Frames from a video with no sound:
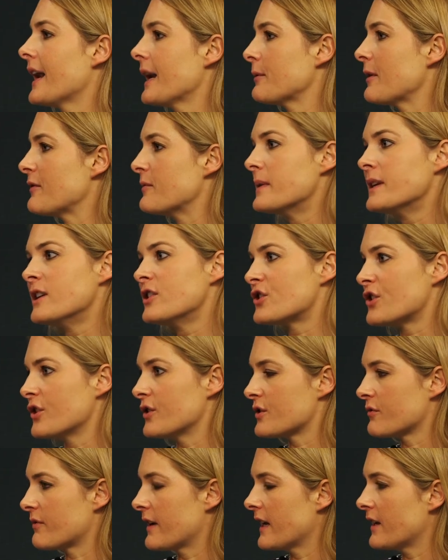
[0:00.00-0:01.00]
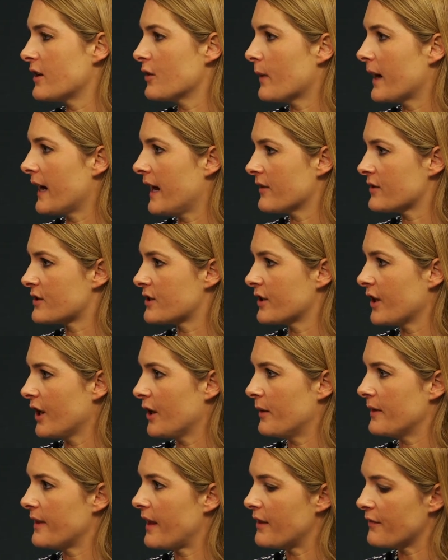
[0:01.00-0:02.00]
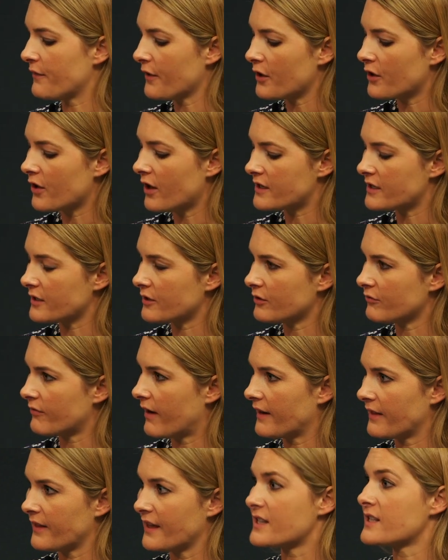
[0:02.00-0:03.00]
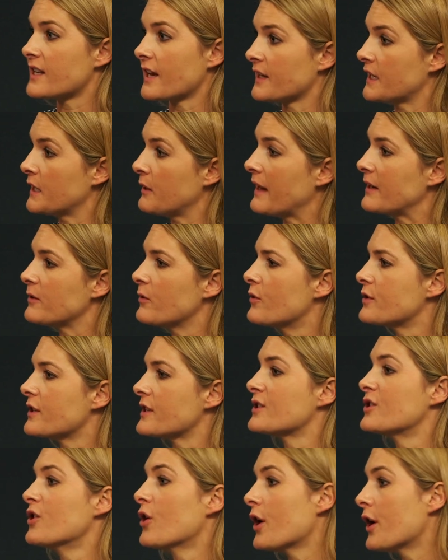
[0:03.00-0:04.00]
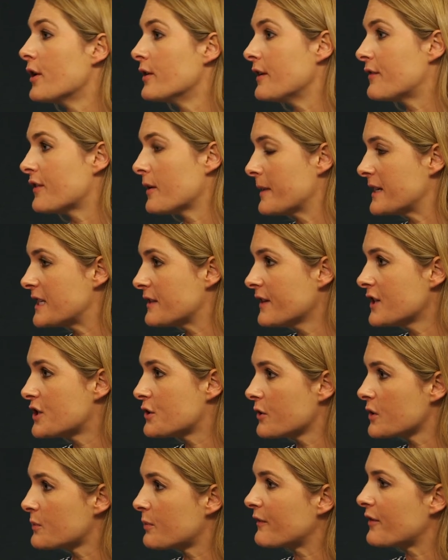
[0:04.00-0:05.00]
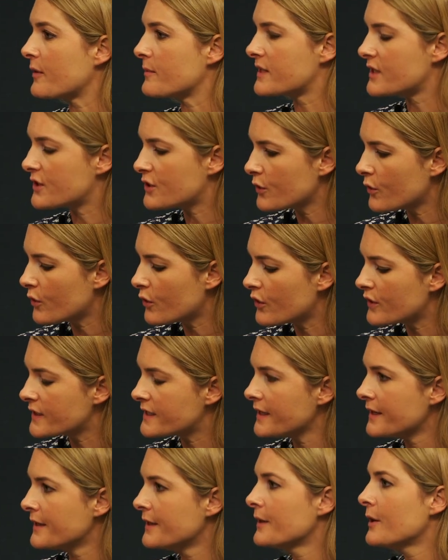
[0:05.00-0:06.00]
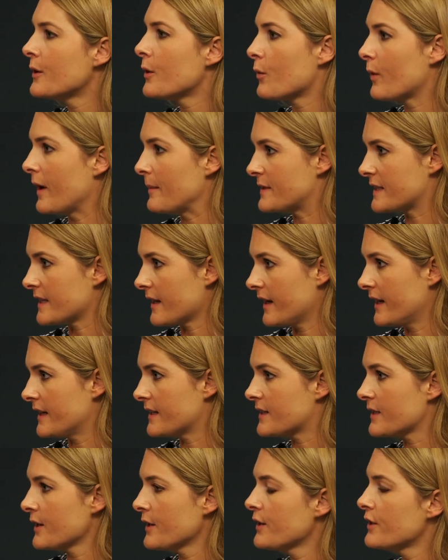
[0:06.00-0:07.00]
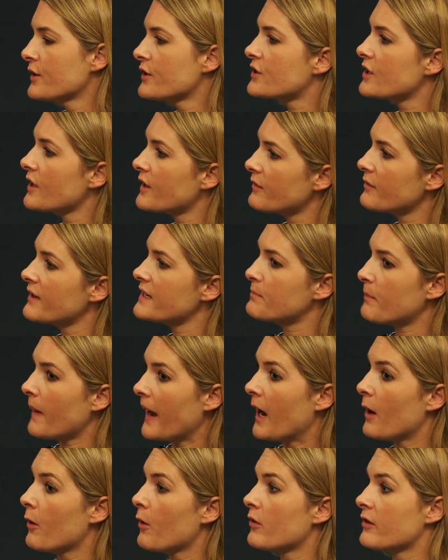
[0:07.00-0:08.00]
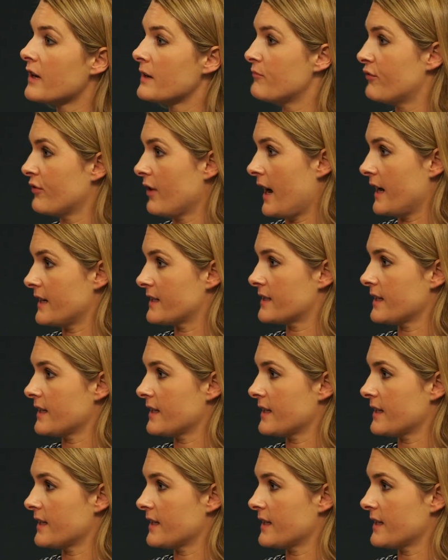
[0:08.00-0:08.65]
however many shoes already in your warehouse to go, and then the Vogue article ran, and then suddenly you had orders, not only from individuals, but from stores, websites. So there is power in press,